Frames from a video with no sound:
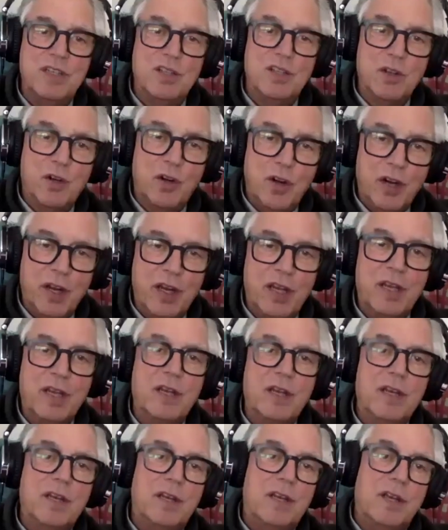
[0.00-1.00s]
learning,
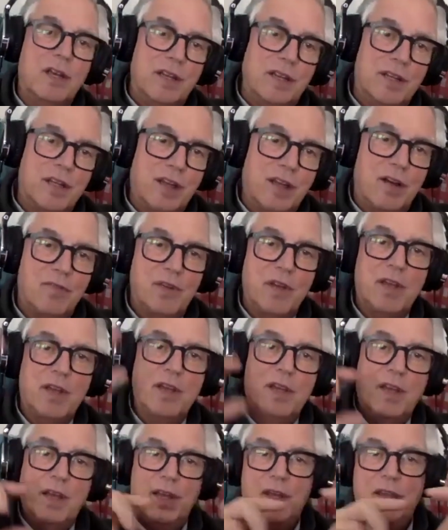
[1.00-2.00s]

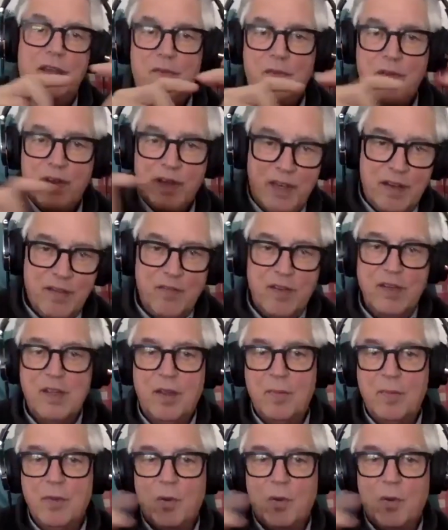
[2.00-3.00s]
loving, giving
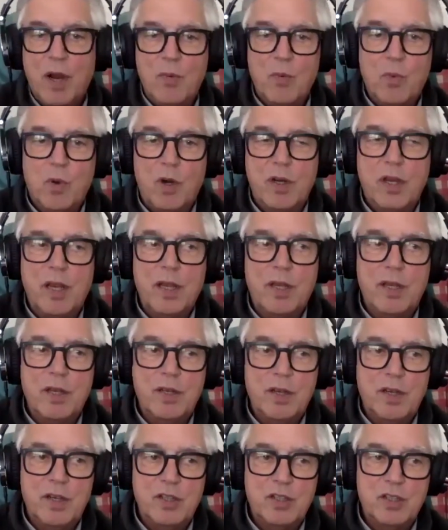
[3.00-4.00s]
them the right working
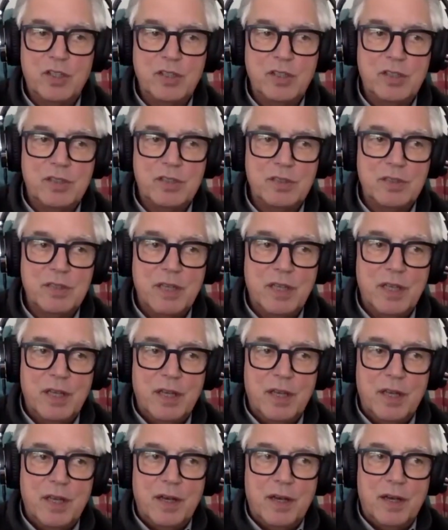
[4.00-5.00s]
conditions.
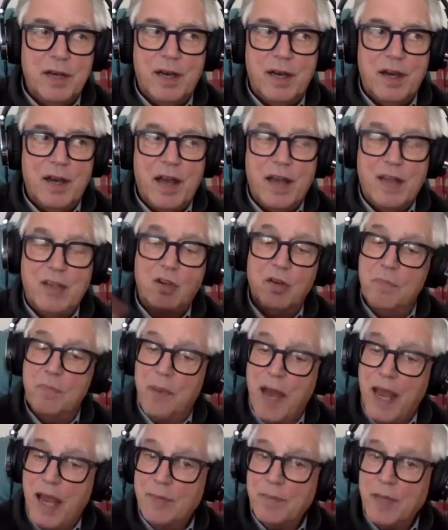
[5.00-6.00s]
Uh, I couldn't
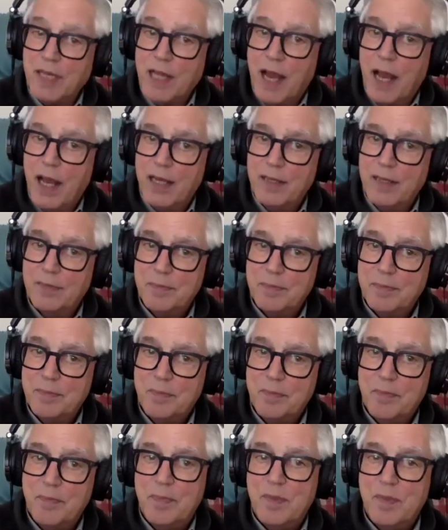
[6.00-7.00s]
pay them a lot,
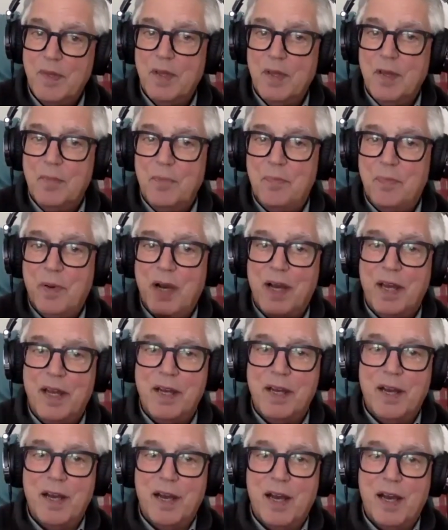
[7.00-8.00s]

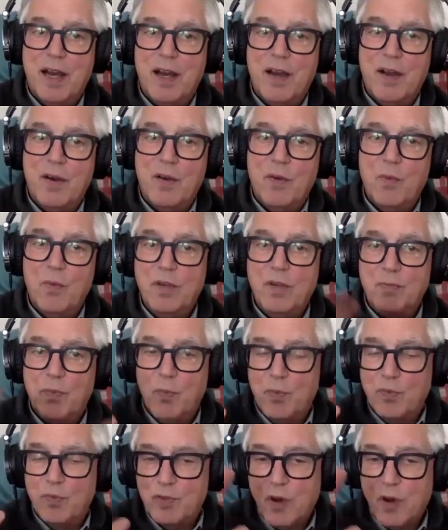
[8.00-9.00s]
but uh, we
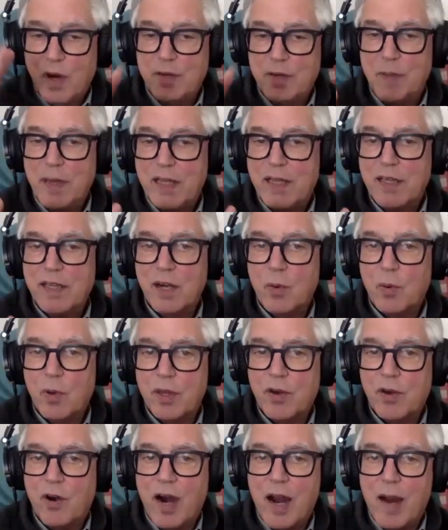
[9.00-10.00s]
tried to be clear
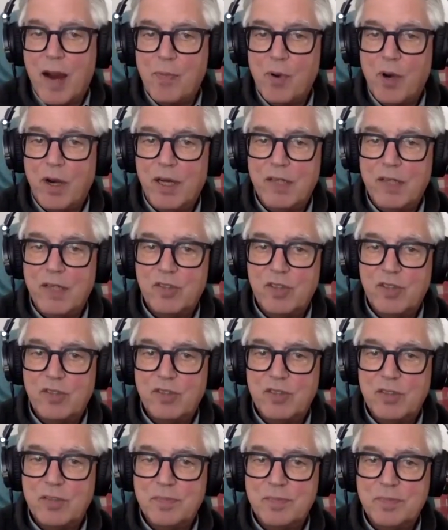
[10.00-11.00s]
with our operating
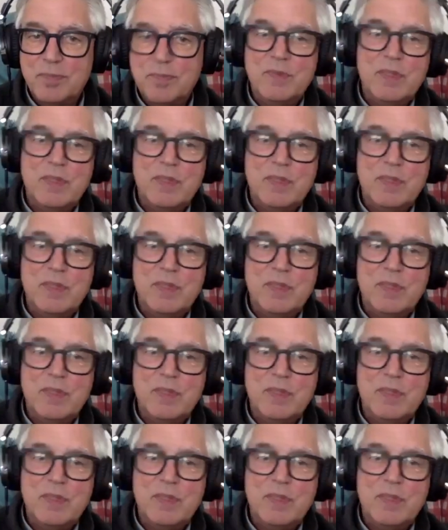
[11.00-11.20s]
system,